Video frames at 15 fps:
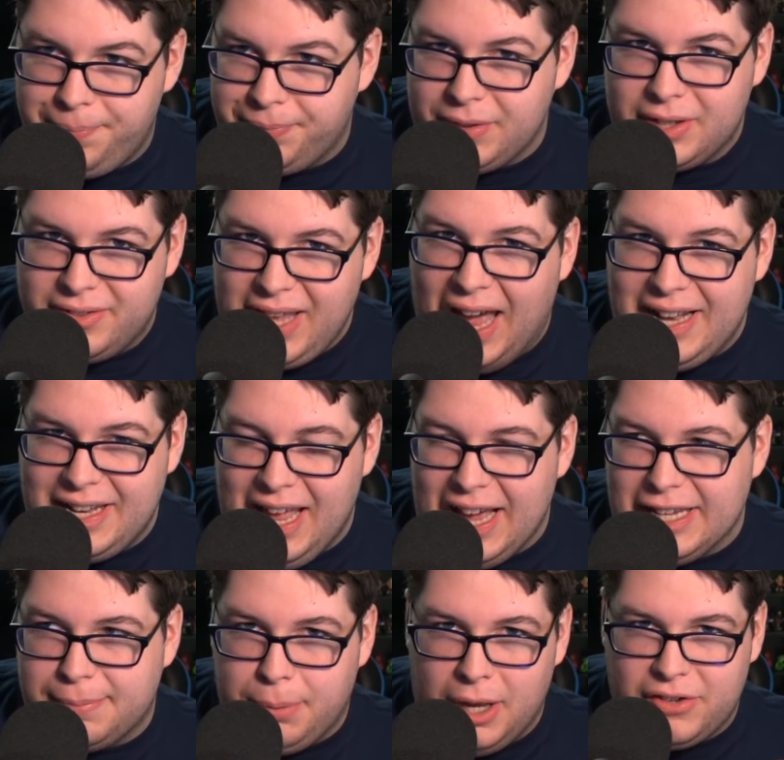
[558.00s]
10
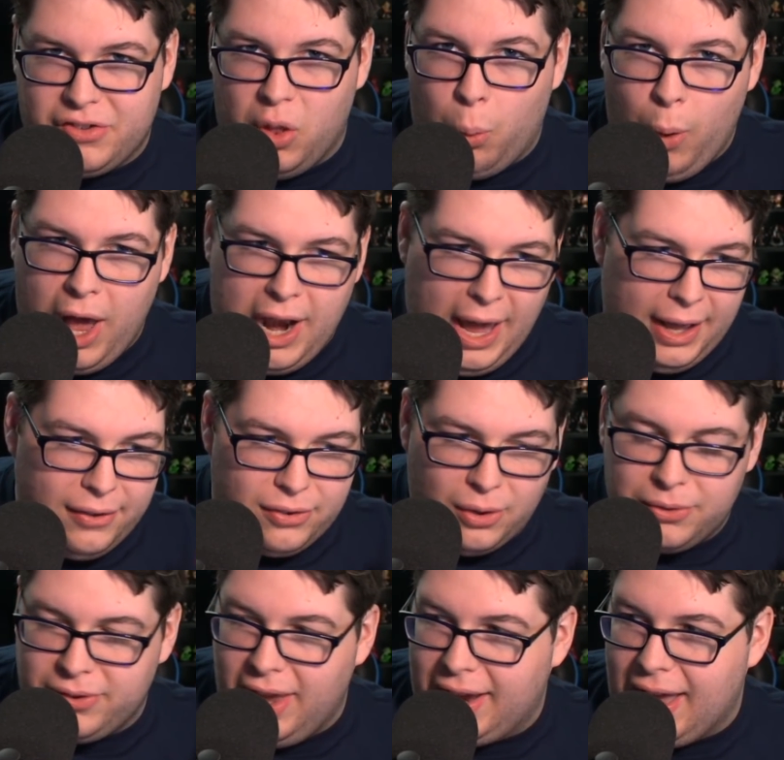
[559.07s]
days plus the wedding, so
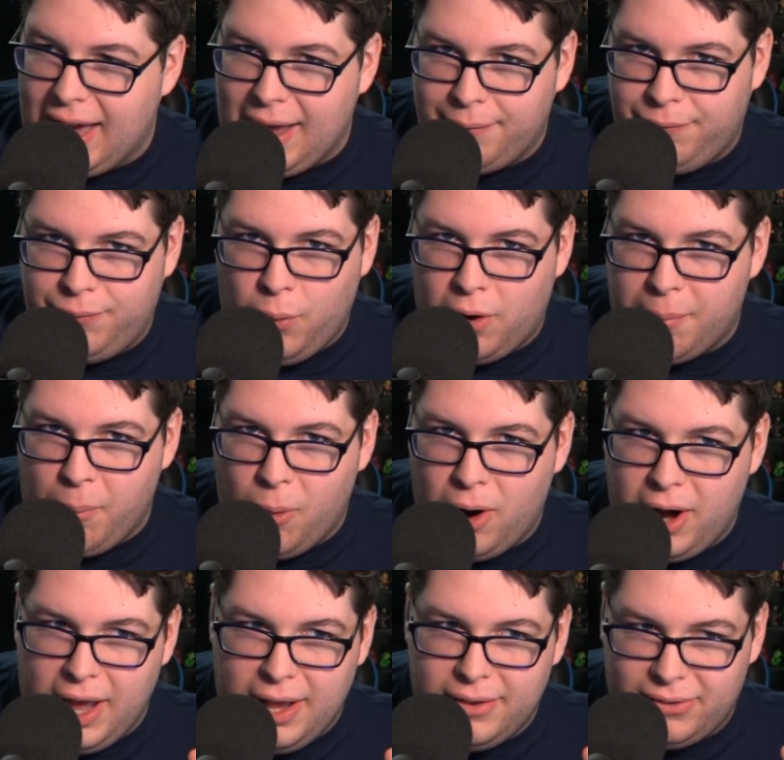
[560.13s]
it's like I got 4 more
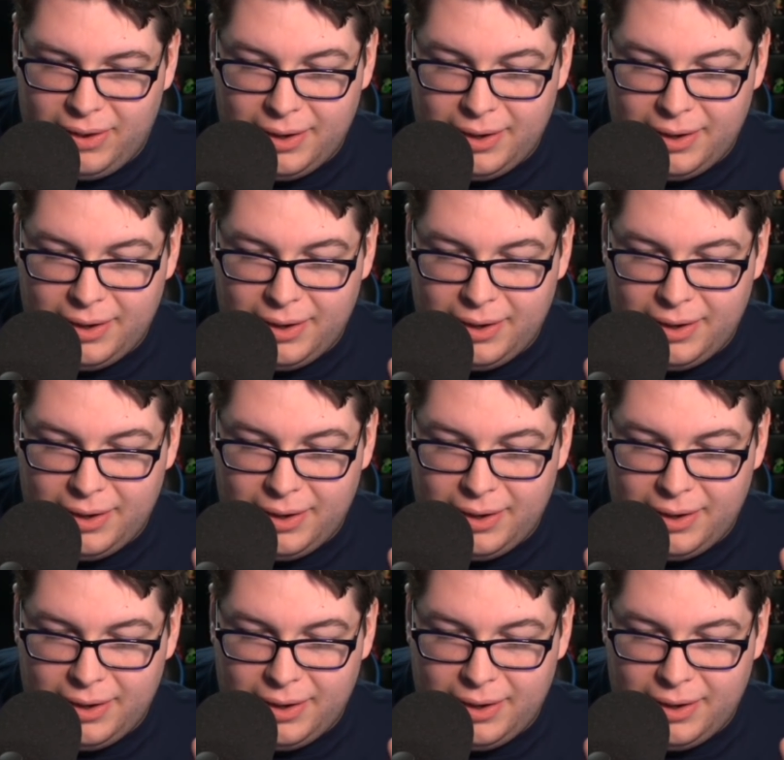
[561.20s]
days.